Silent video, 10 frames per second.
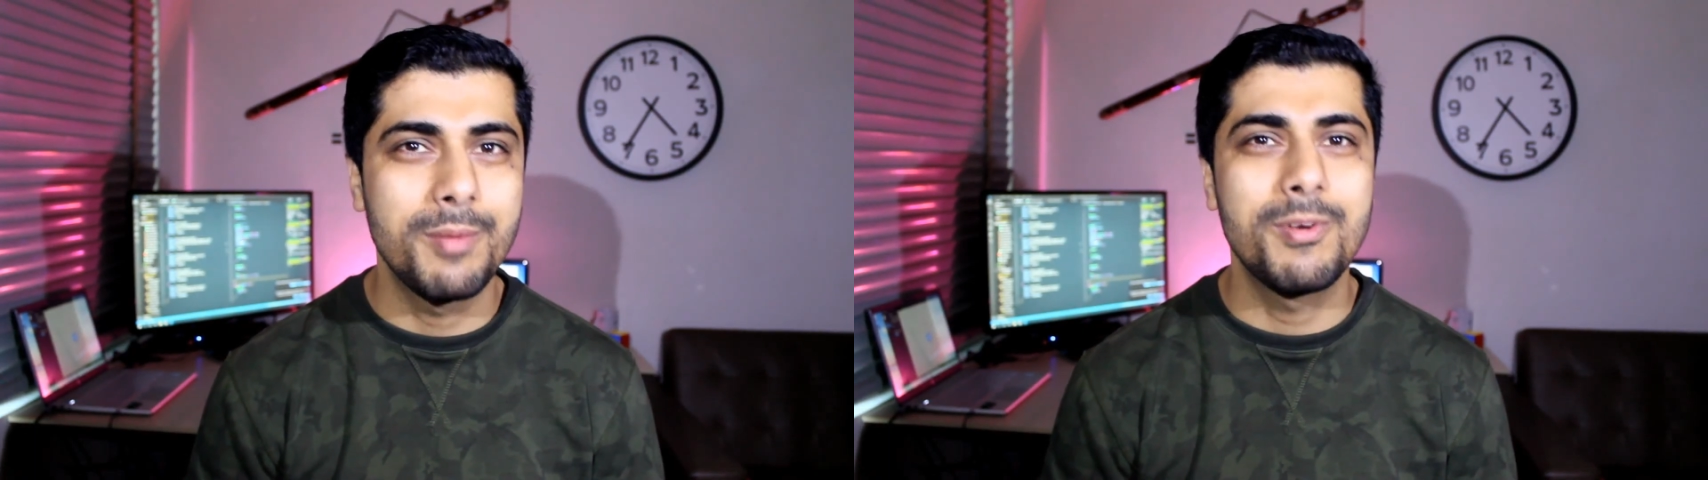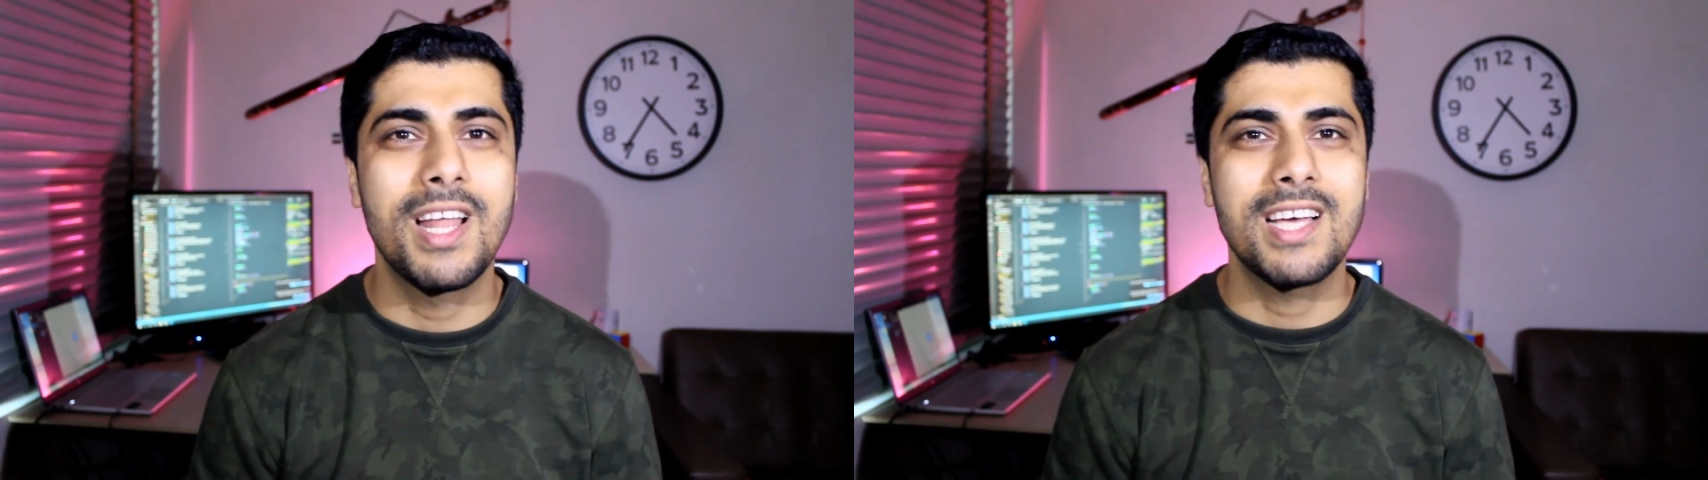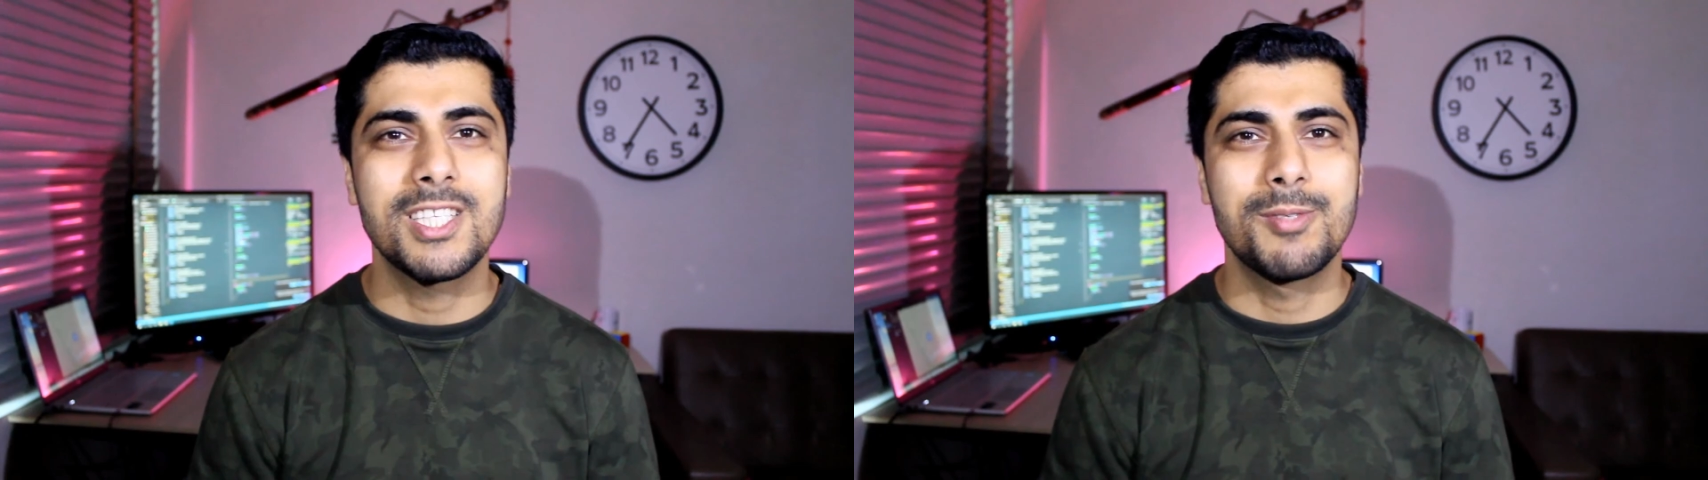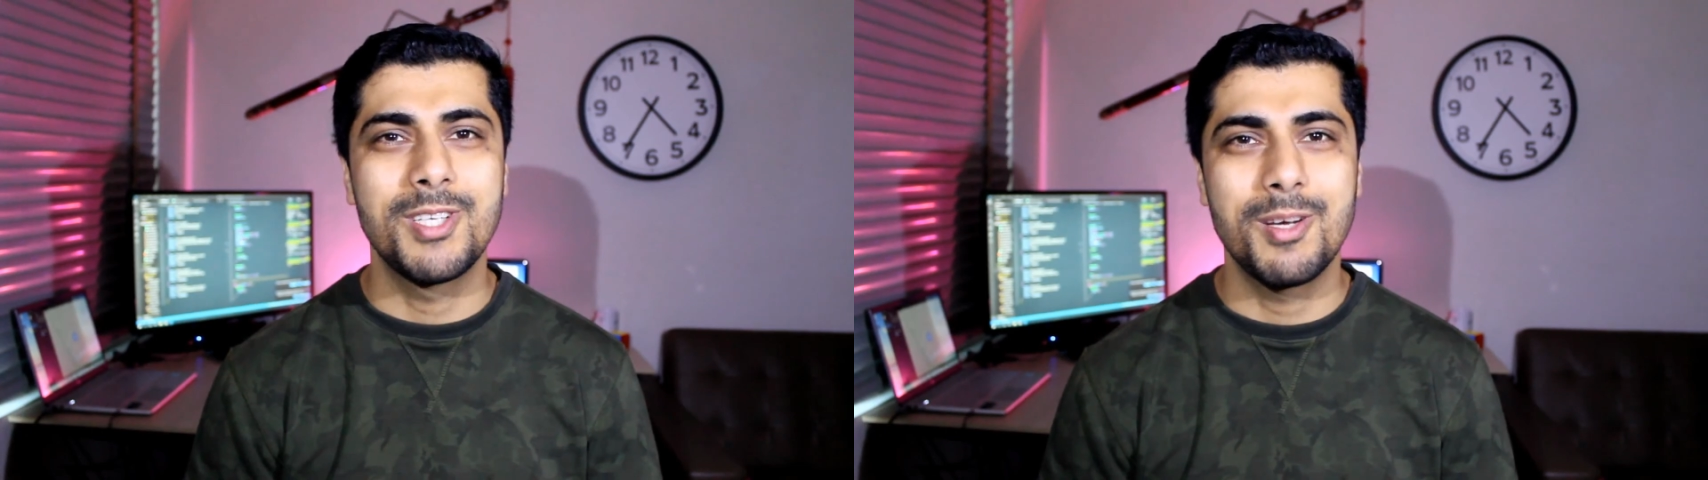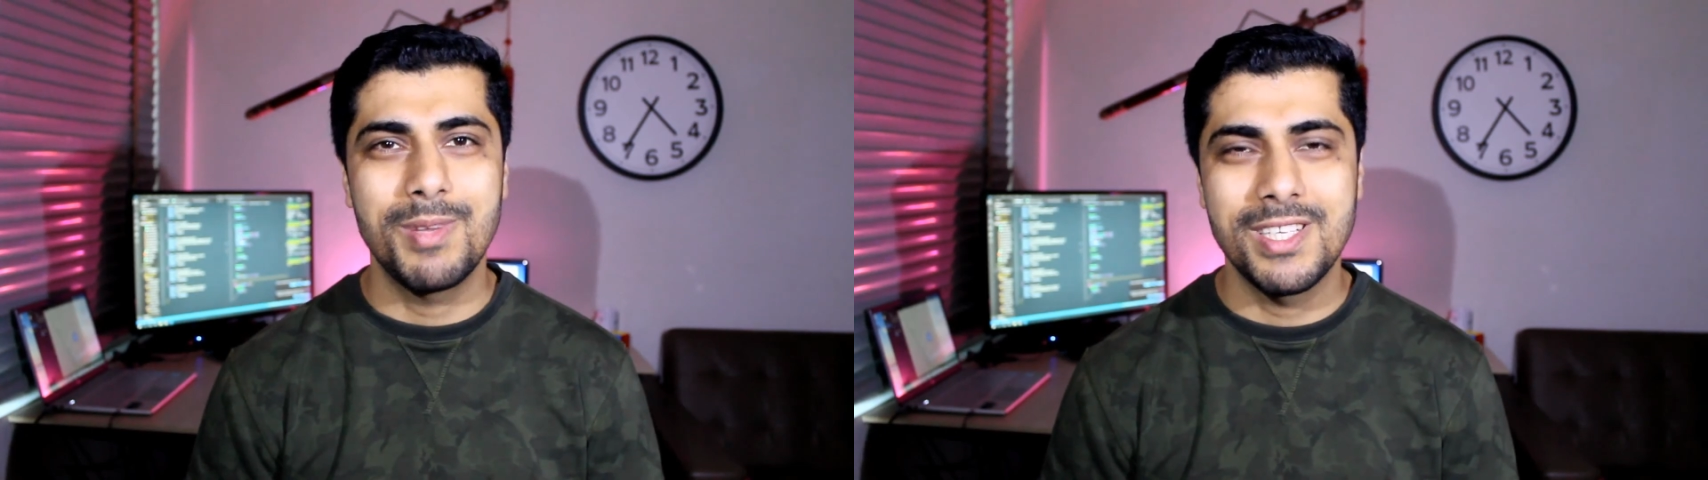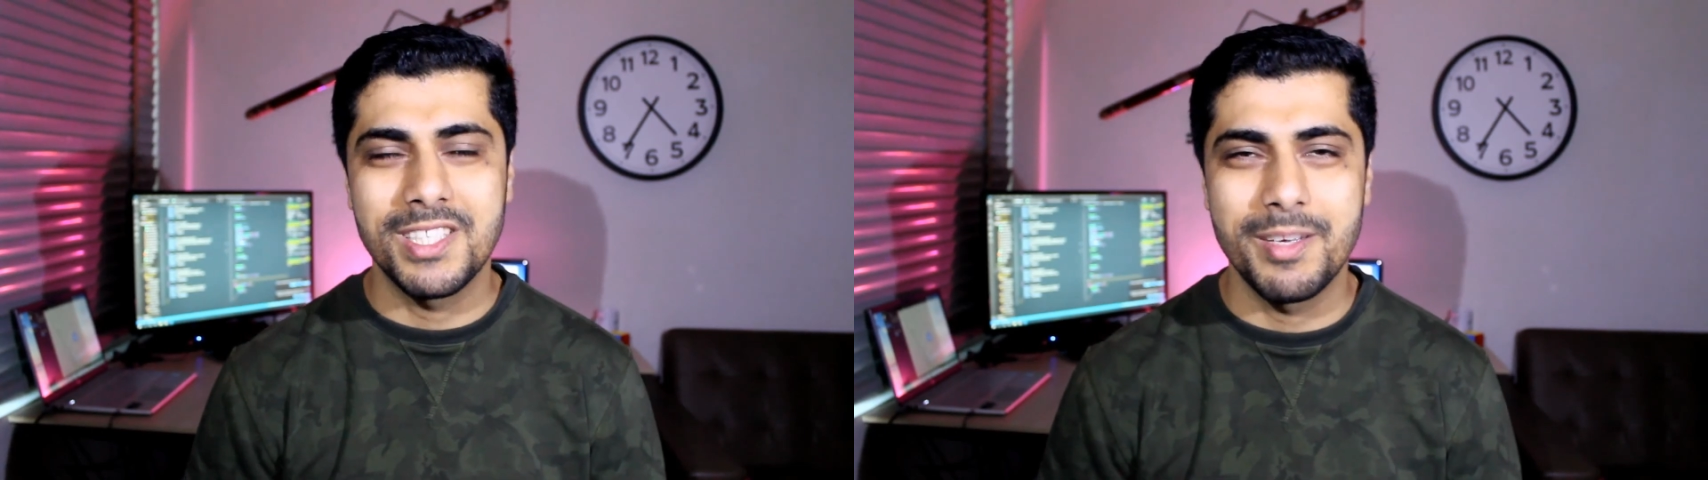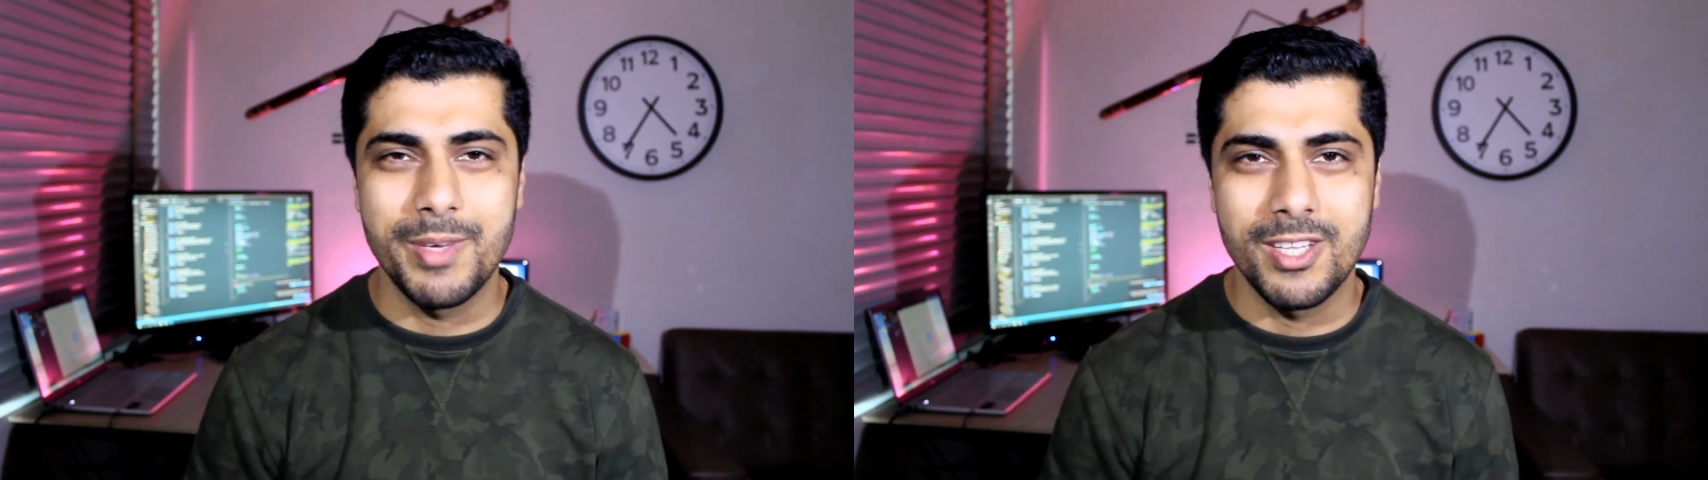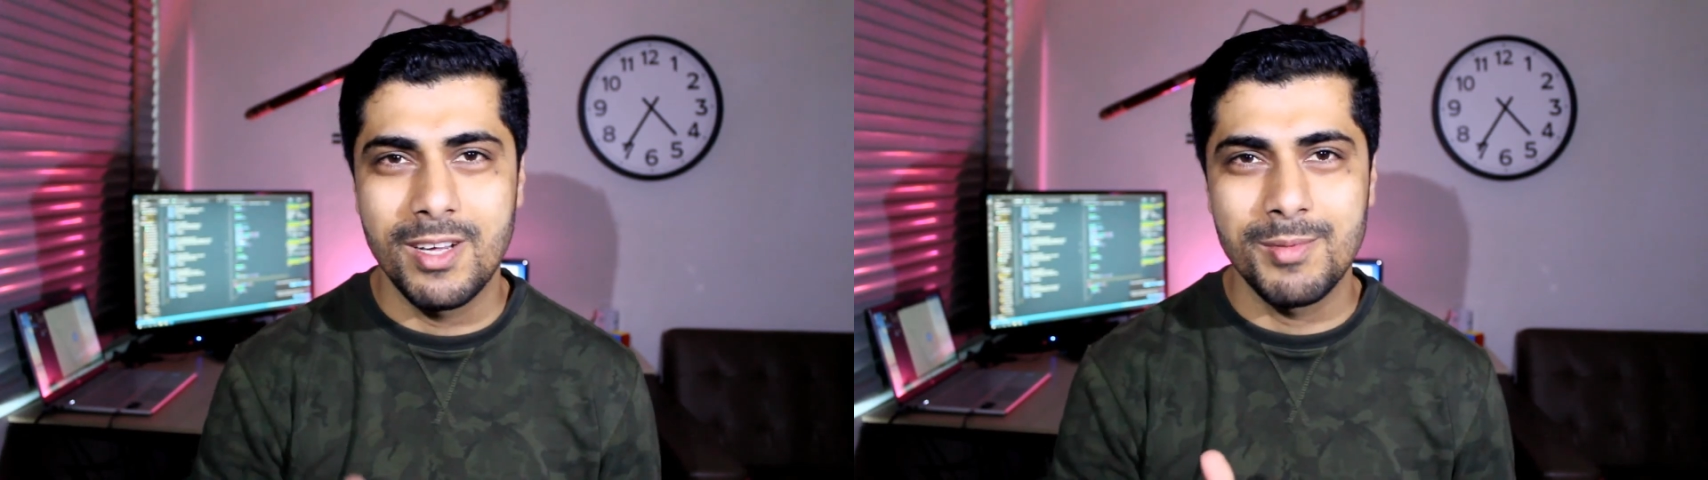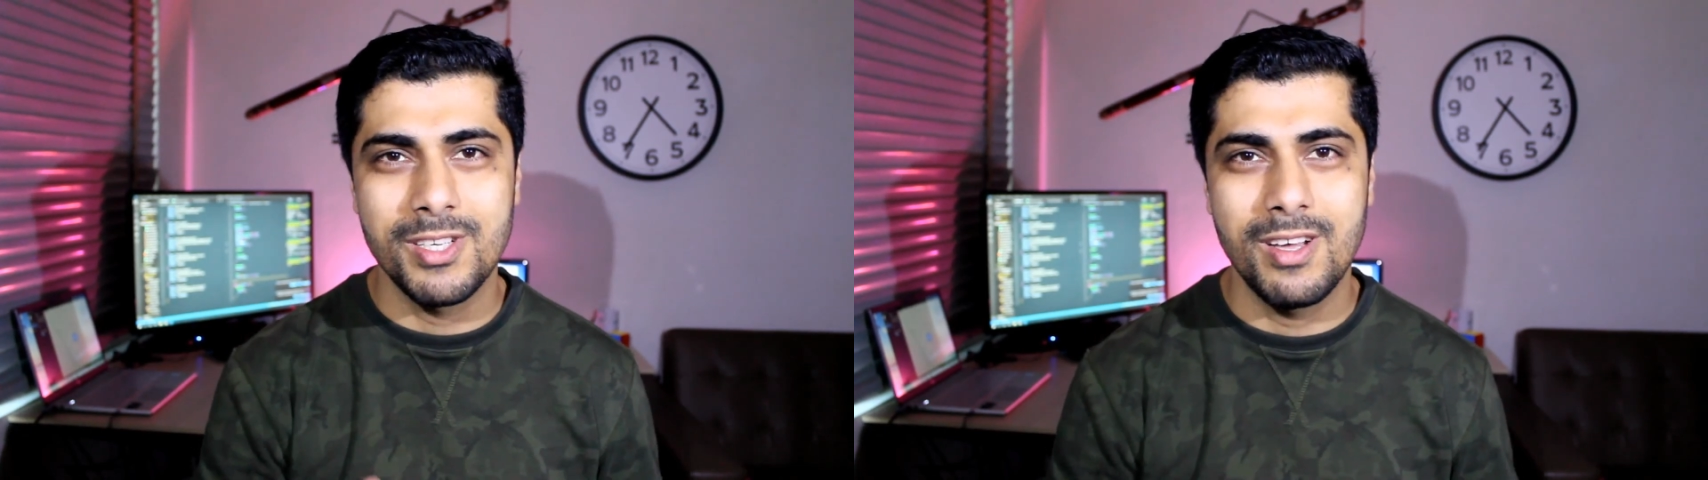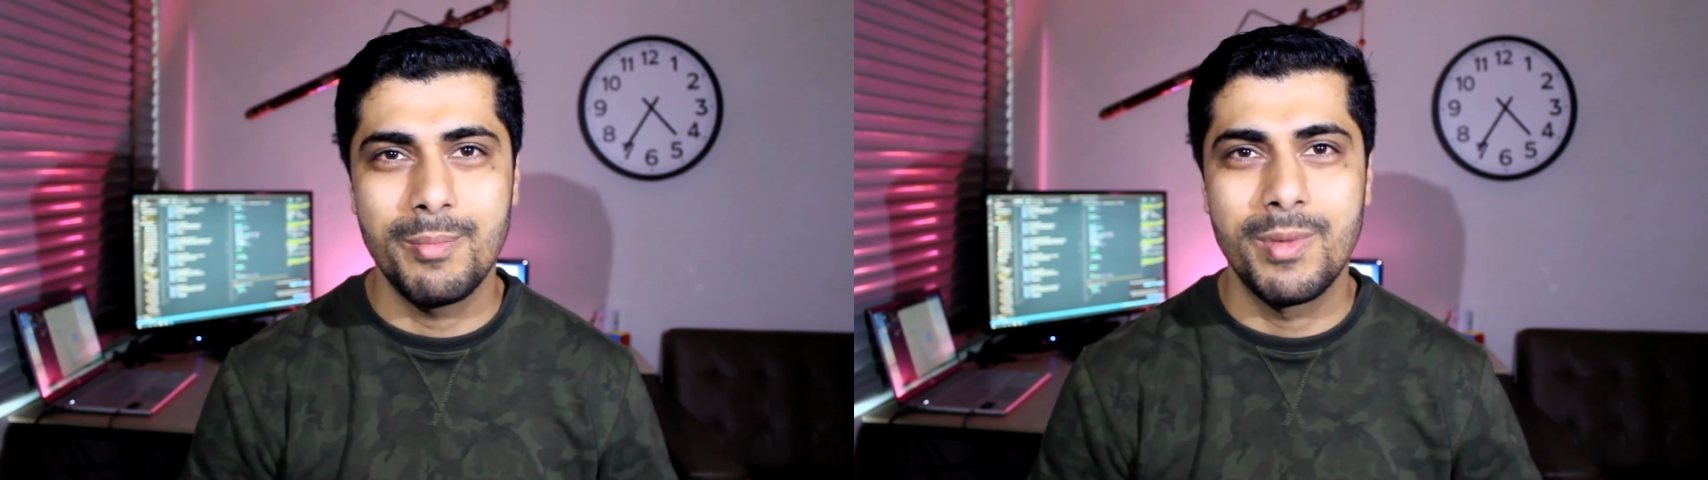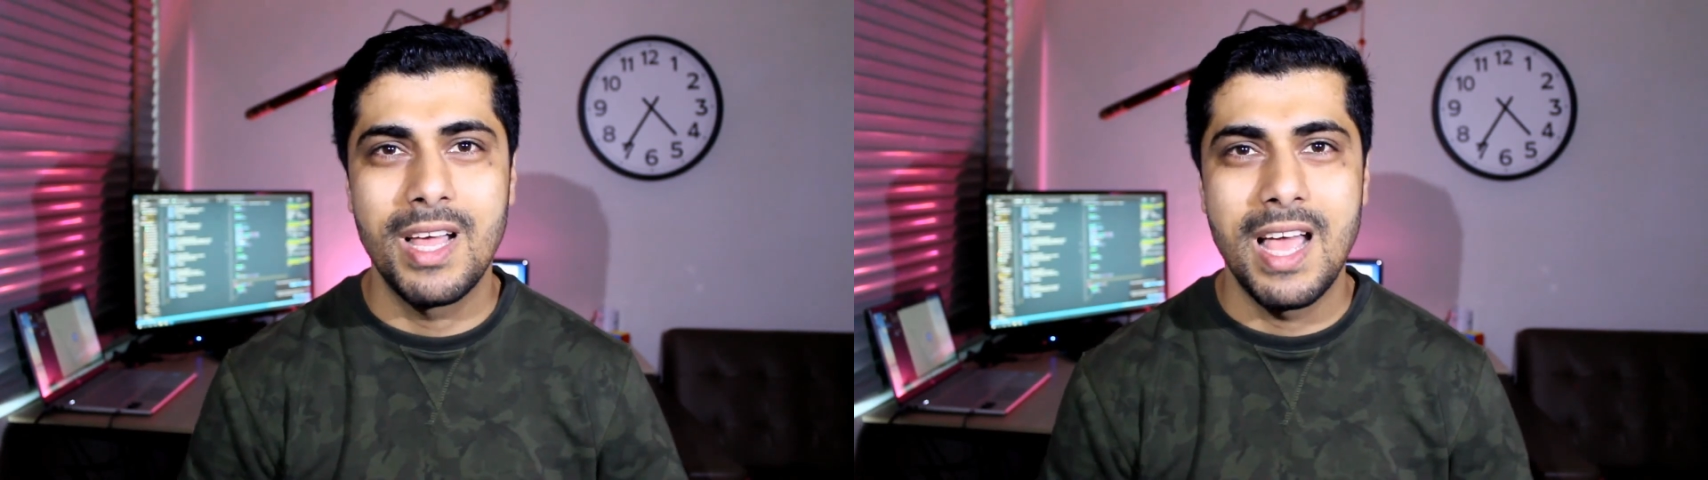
if you like this video please give me a thumbs up